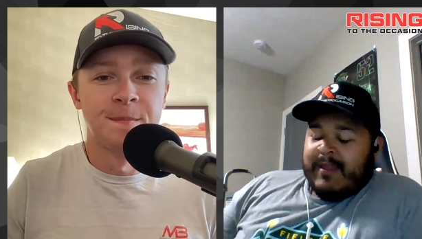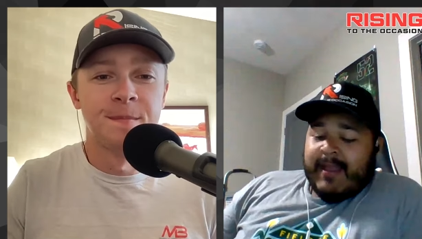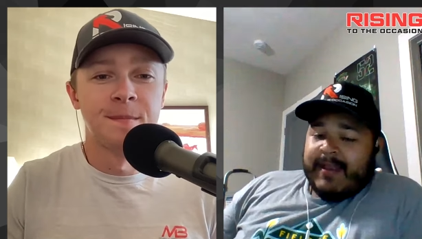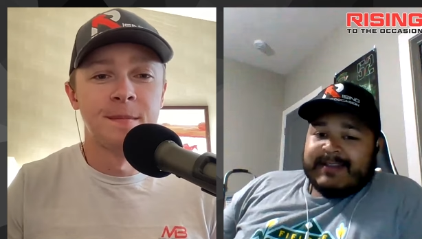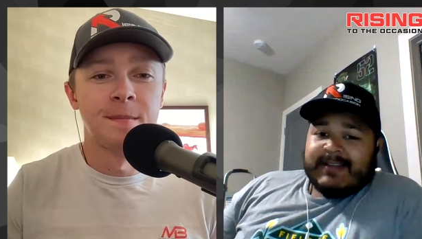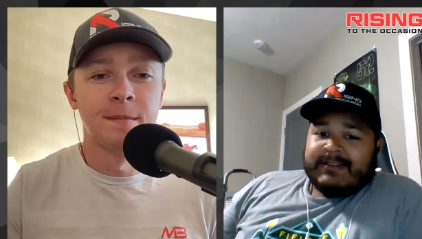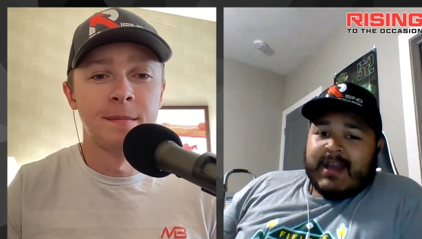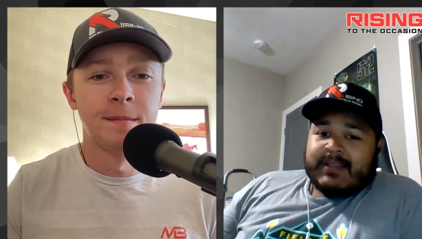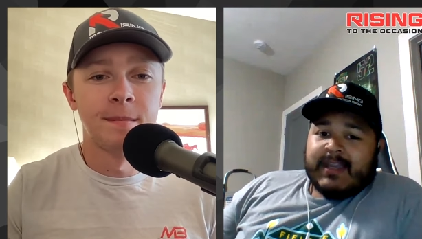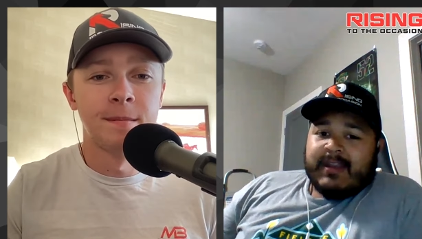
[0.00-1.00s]
Speaker 1: I said,
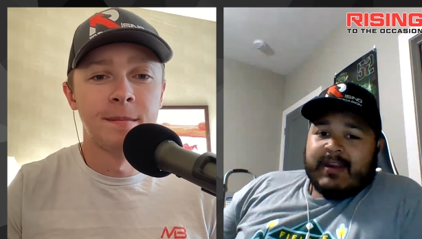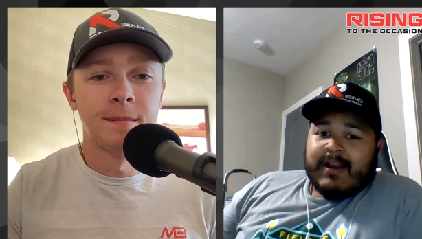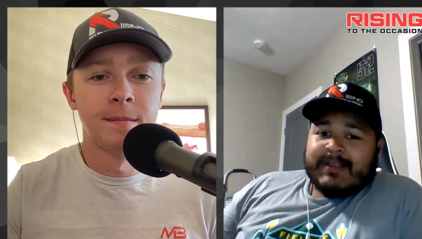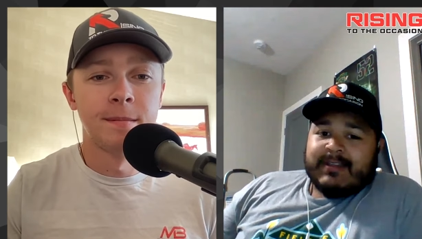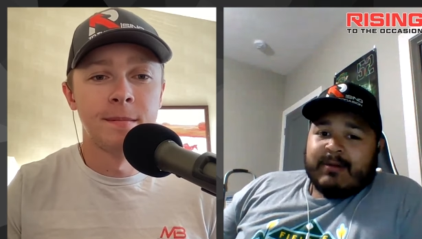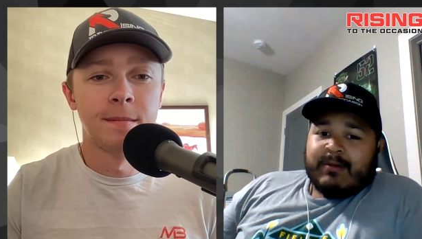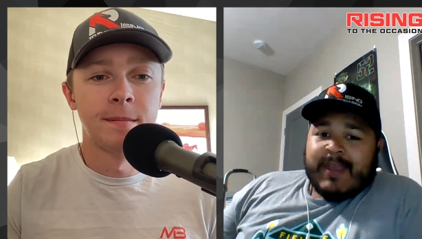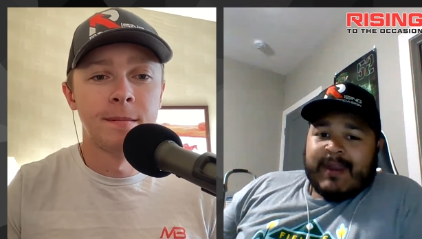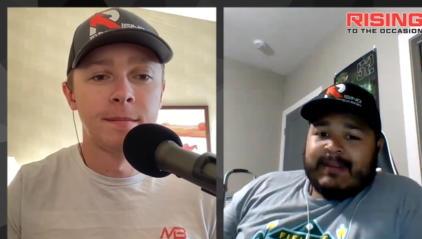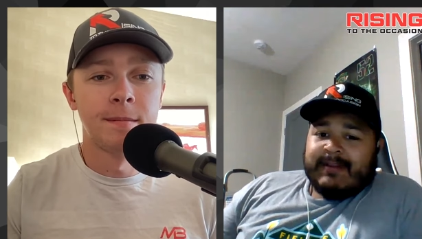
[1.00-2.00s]
Josh, I can honestly go with
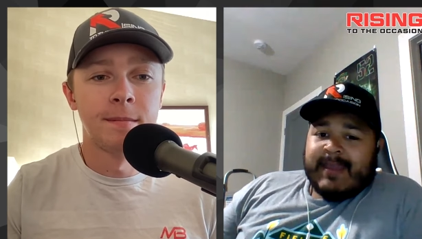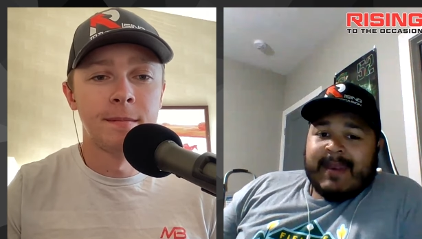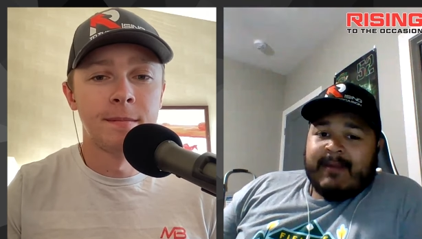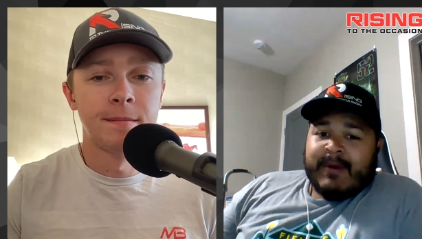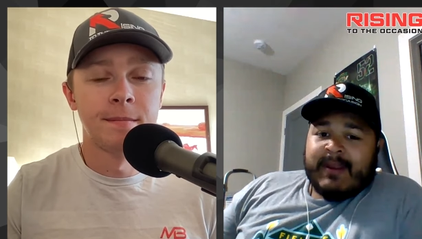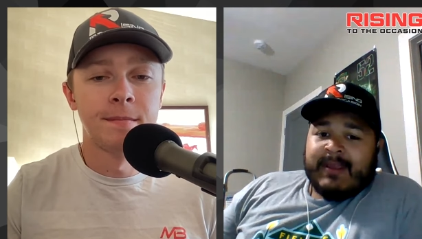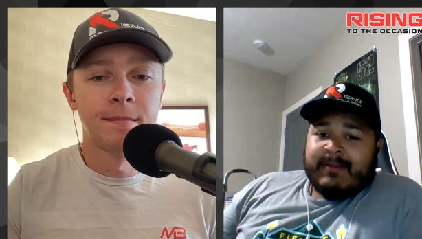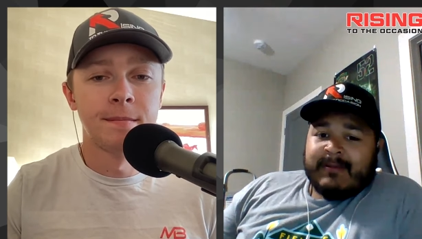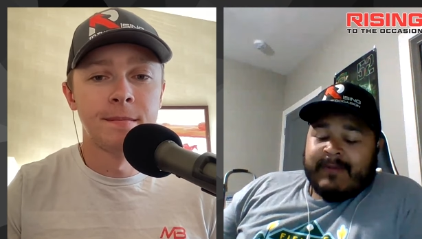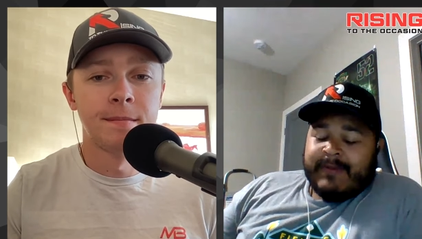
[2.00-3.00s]
any anybody
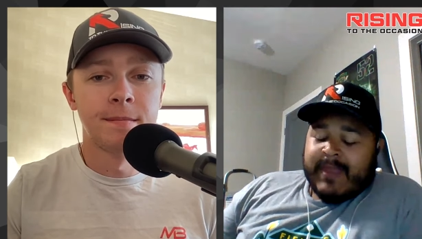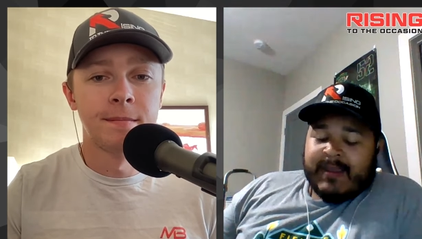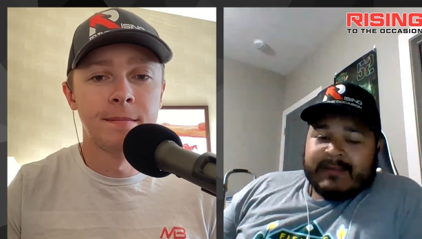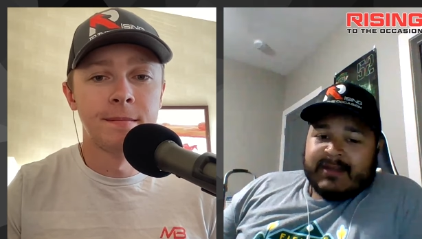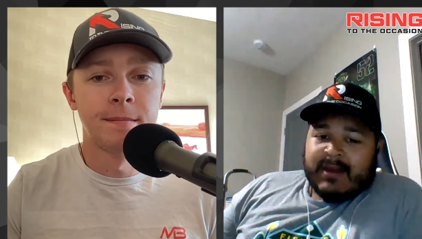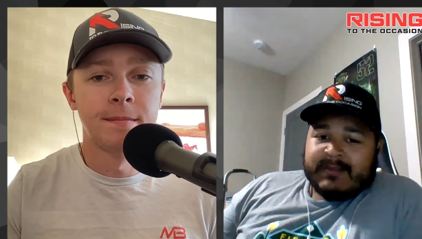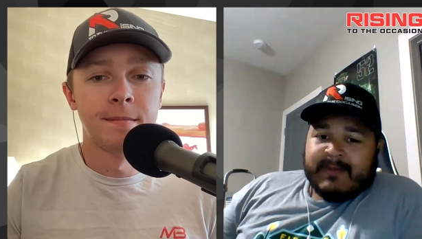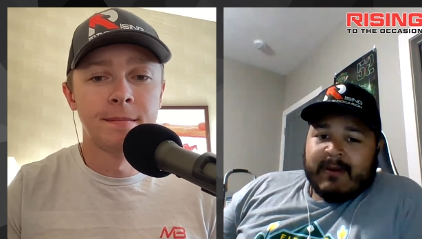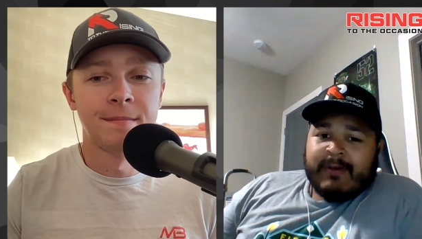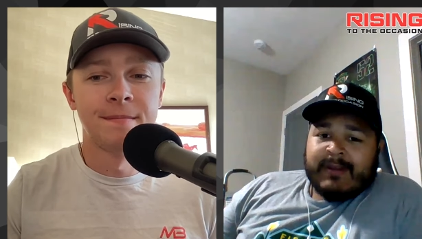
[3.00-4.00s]
that gets tossed
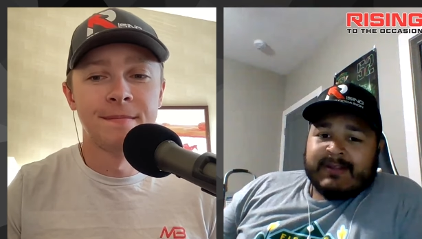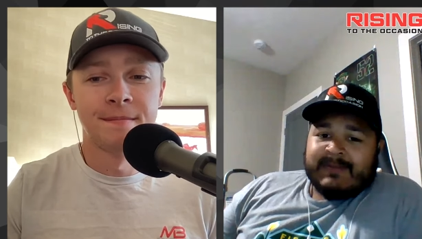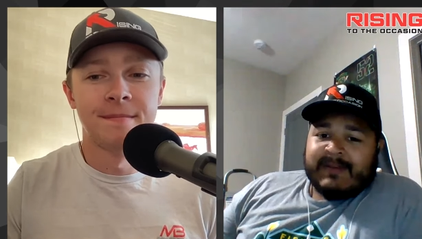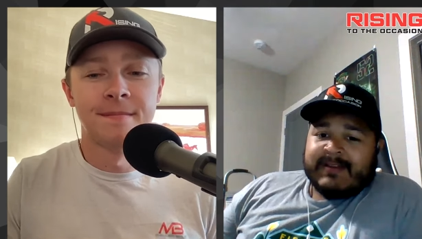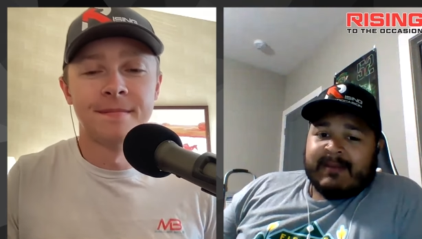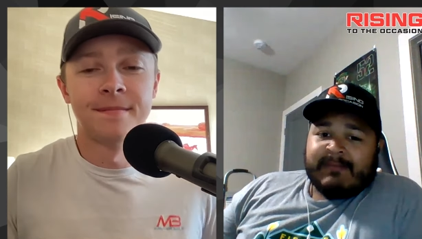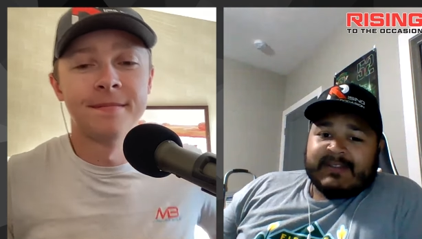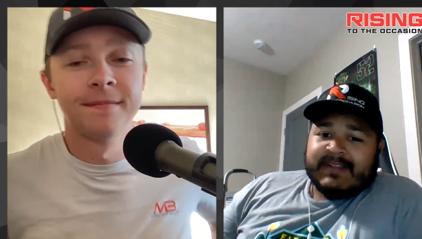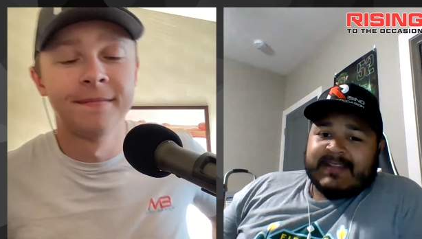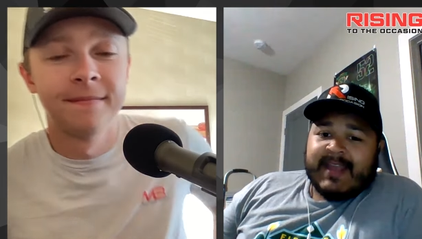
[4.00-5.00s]
my way just because I'm just
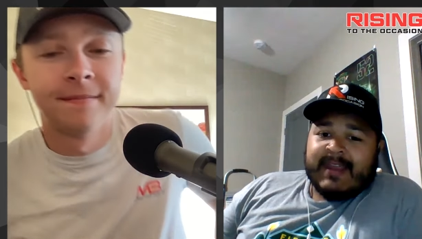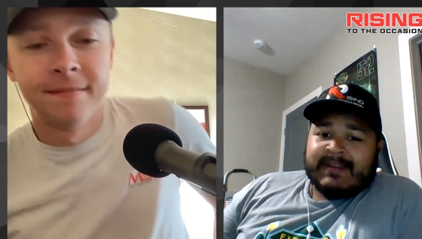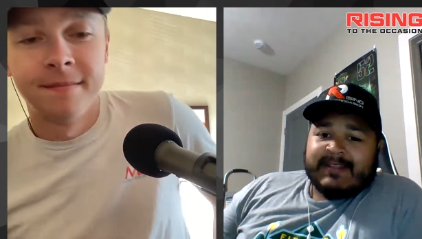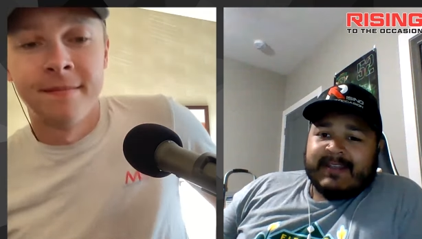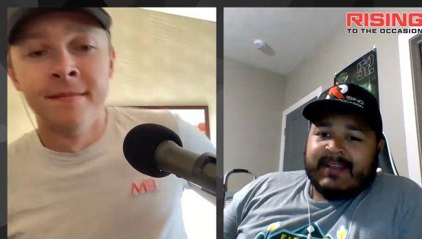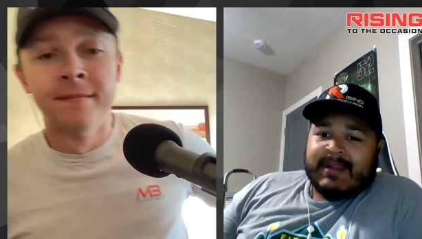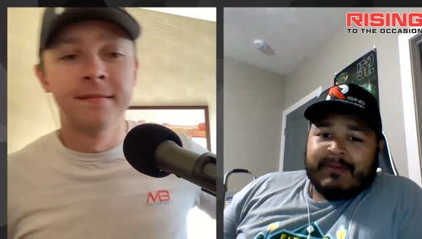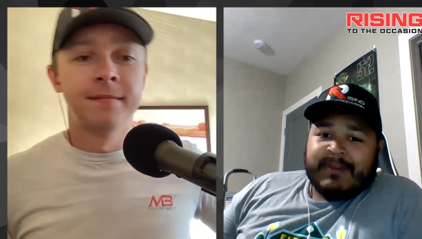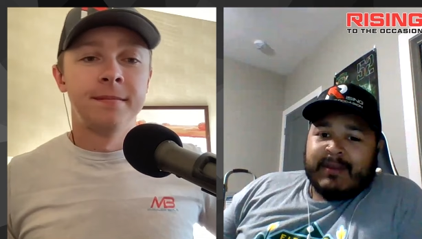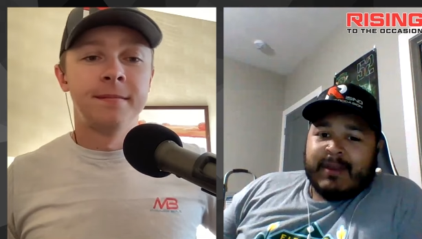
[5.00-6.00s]
excited just to get
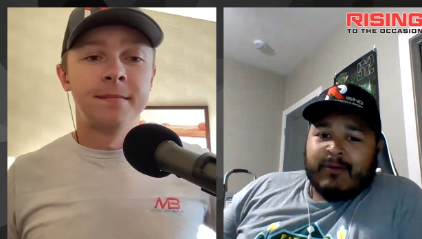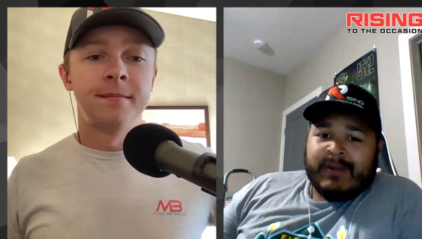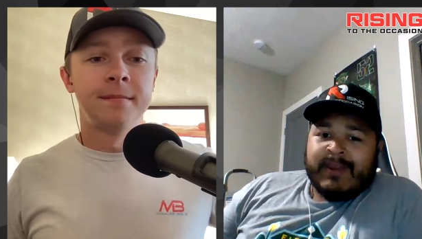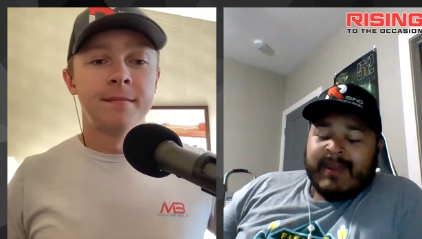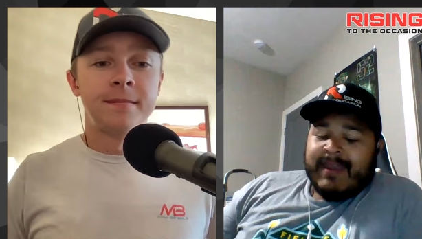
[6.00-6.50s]
everything going.